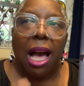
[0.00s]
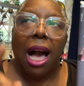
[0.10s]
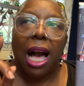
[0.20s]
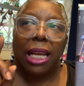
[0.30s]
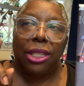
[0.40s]

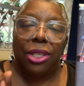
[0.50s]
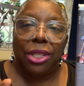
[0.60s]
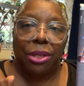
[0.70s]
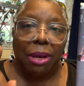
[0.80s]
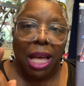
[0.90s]
I
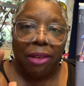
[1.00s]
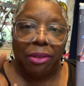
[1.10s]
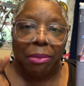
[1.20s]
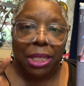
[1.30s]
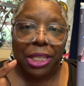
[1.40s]
do have a
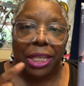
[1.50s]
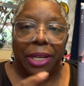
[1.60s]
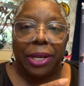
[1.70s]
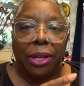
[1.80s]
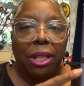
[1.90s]

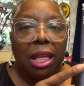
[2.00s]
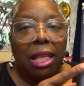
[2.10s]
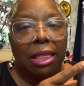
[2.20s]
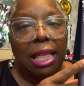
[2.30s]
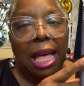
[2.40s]
material
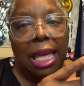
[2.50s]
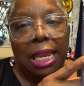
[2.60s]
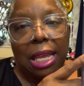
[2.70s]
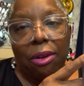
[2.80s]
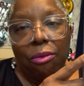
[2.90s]
that
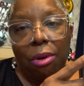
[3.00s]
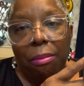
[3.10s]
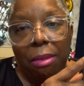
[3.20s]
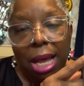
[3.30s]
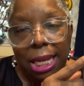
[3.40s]

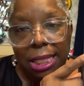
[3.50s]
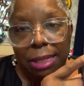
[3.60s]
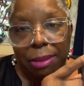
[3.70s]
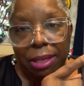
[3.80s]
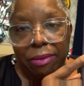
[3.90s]
reminds
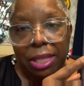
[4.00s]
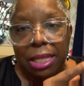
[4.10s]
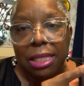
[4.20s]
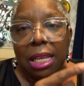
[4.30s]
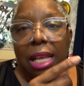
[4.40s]
me of
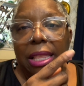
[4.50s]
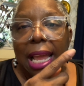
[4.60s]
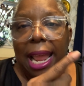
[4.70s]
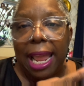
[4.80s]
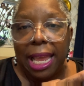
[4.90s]
this, the
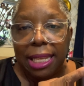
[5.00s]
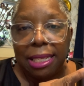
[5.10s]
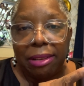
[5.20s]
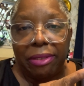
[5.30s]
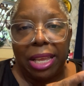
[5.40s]
hand
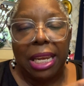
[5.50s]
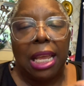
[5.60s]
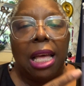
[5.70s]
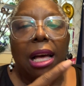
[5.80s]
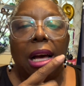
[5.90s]
of it.
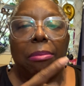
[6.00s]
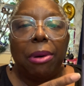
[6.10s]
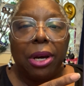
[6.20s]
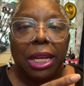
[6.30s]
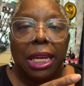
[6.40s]
I
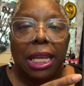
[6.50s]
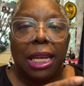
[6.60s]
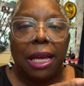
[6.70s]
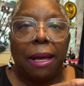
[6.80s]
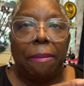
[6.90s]
bought it
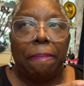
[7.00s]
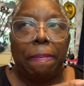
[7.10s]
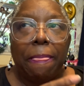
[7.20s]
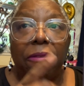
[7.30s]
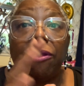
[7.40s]
in
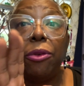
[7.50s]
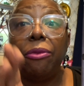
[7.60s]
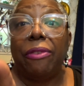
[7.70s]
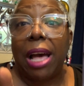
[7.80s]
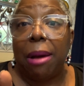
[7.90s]
through
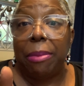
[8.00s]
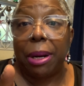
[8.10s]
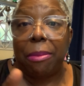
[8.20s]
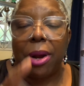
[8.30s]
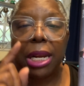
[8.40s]

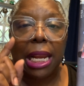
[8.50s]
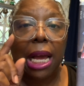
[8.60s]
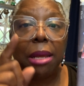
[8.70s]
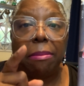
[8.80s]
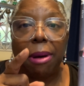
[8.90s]
Fabric Mart, and I
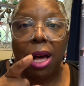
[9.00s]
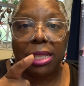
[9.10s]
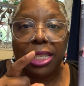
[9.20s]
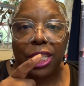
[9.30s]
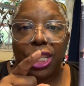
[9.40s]

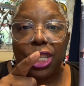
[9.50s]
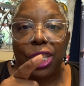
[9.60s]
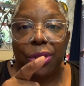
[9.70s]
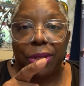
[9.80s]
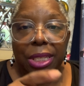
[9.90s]
unboxed it in
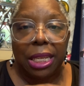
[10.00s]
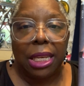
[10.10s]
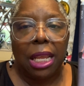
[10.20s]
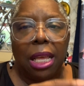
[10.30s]
Houston.